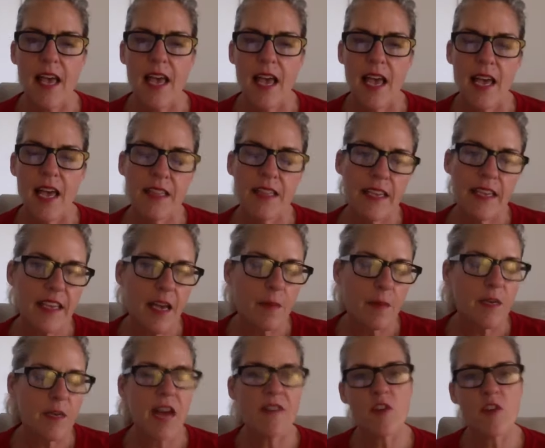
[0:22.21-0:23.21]
And they kept
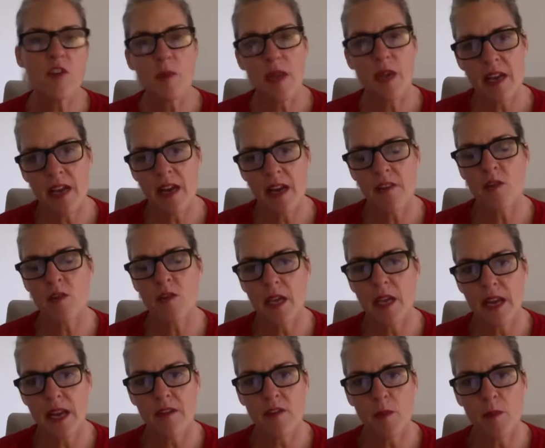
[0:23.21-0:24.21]
after me and after me and
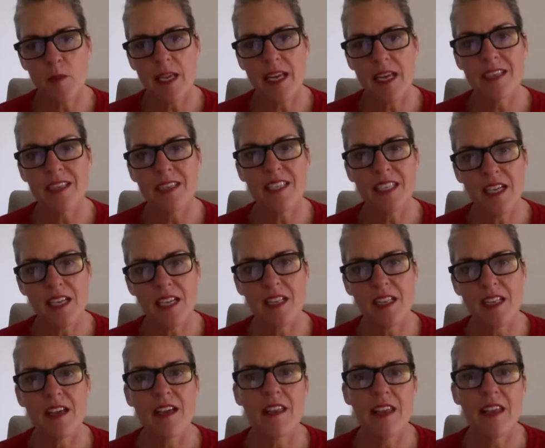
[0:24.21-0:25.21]
after me until
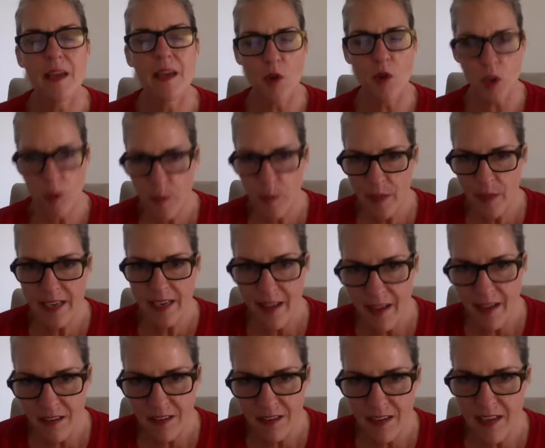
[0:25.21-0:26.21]
they broke me
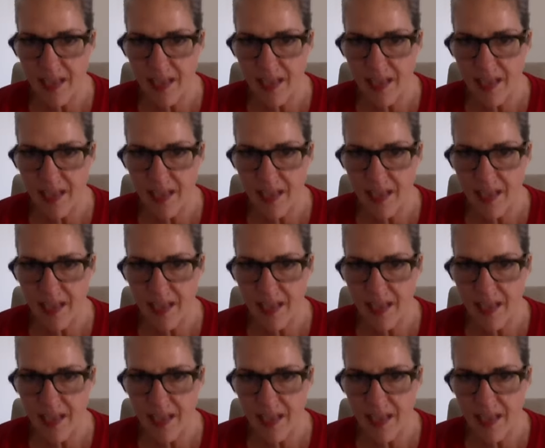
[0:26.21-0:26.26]
down.